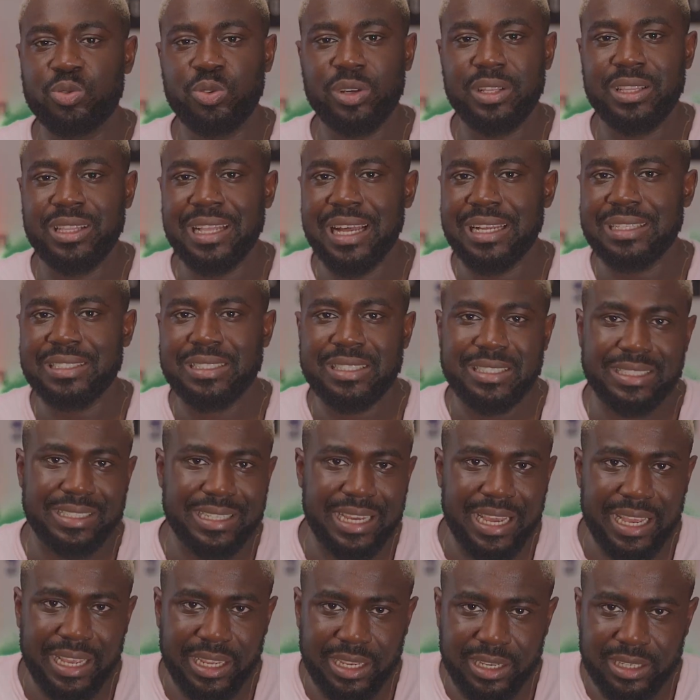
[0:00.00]
doing that
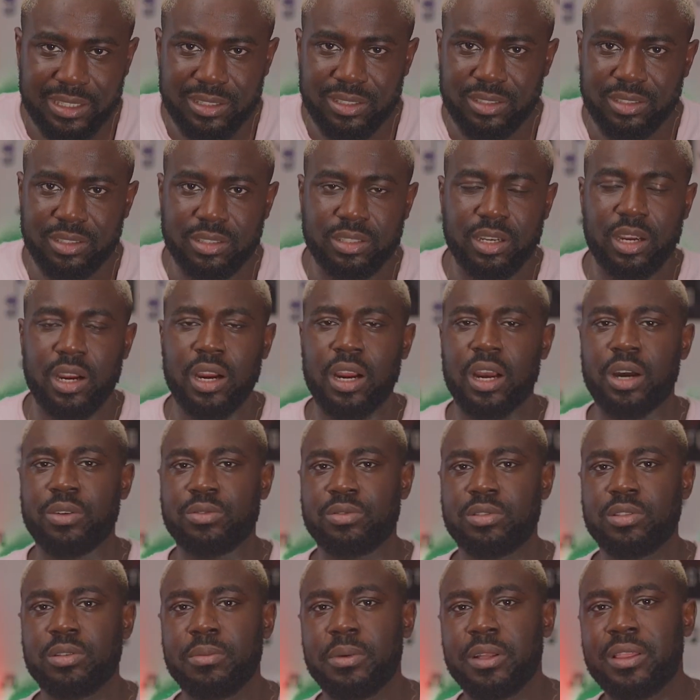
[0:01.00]
year in, year
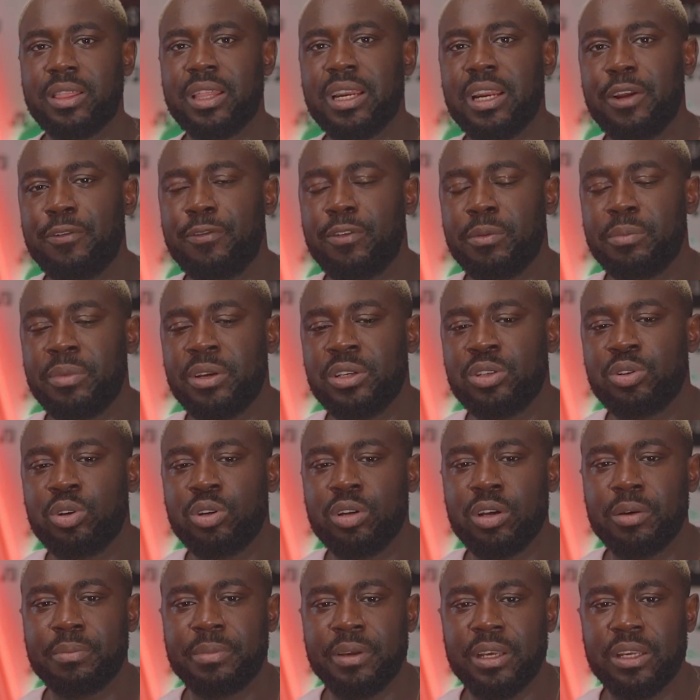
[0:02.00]
out. Number 3 for me is going
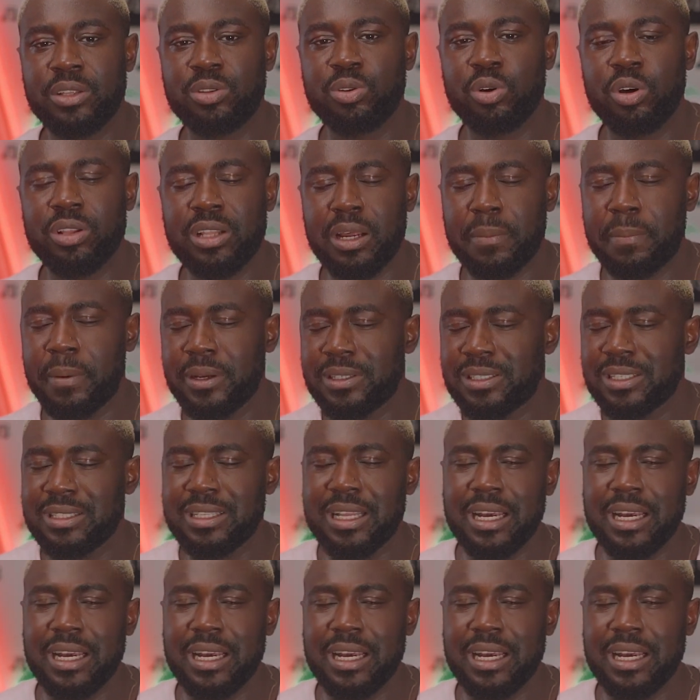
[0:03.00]
to be no other person